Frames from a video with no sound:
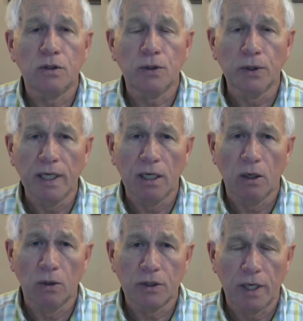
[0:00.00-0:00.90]

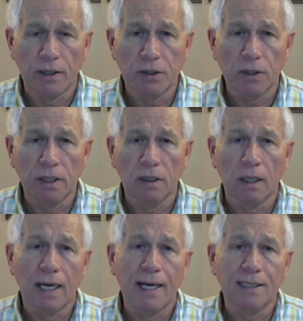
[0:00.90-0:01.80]
trend trio
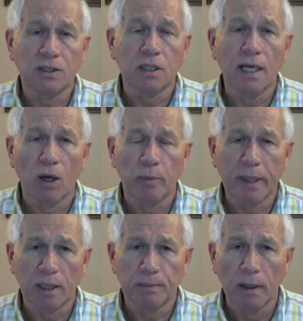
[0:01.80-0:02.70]
lines, yellow,
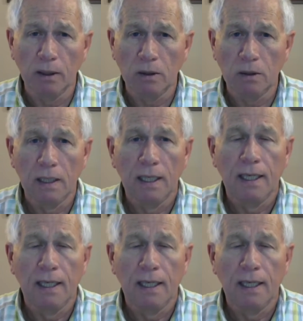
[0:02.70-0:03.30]
pink, blue,